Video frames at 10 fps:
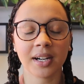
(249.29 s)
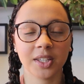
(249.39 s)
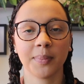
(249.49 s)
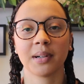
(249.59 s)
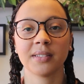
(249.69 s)

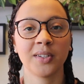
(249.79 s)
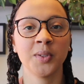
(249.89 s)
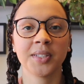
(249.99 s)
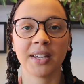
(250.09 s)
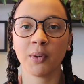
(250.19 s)
and the person
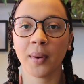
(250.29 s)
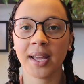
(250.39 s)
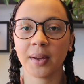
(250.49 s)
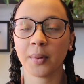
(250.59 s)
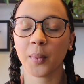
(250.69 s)
whose
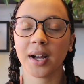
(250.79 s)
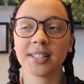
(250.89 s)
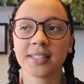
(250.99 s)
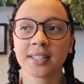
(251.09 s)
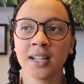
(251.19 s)
giveaway it
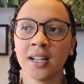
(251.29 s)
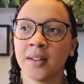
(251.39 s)
was,